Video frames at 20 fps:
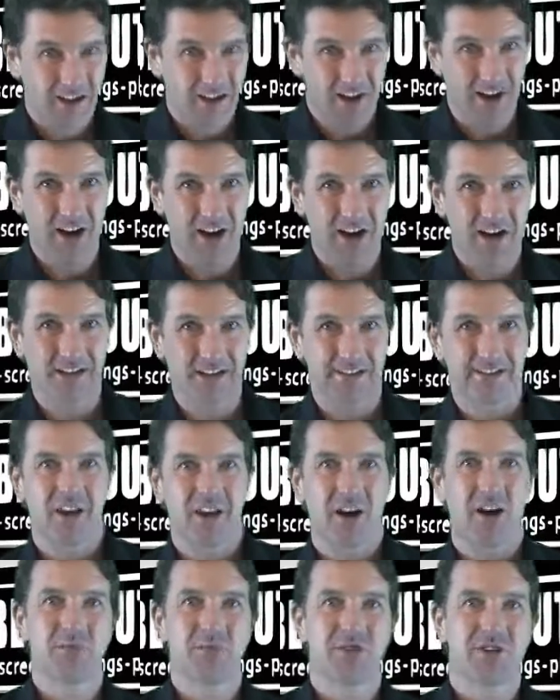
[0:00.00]
Hi,
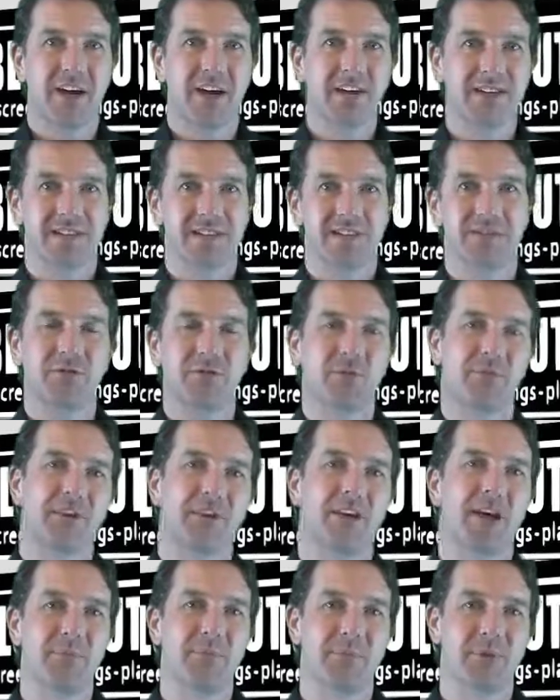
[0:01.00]
I'm Jason from the
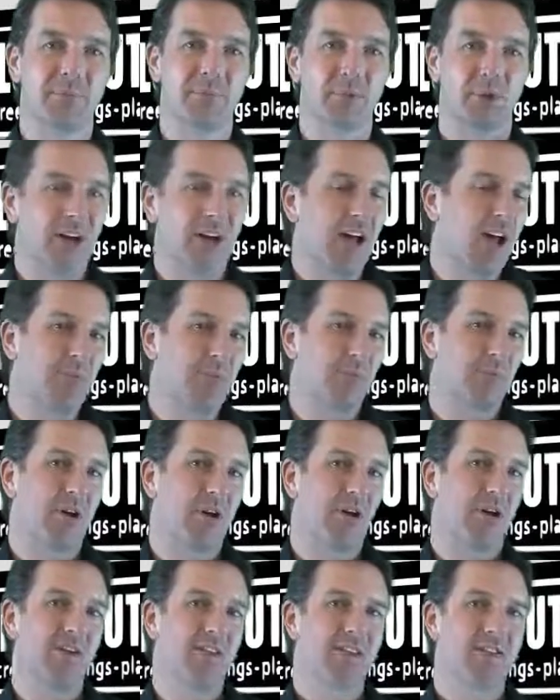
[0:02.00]
company Blockout
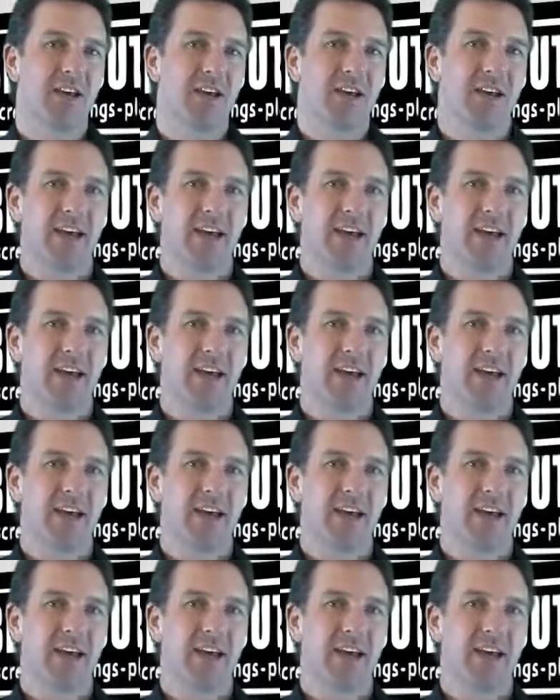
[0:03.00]
Blinds,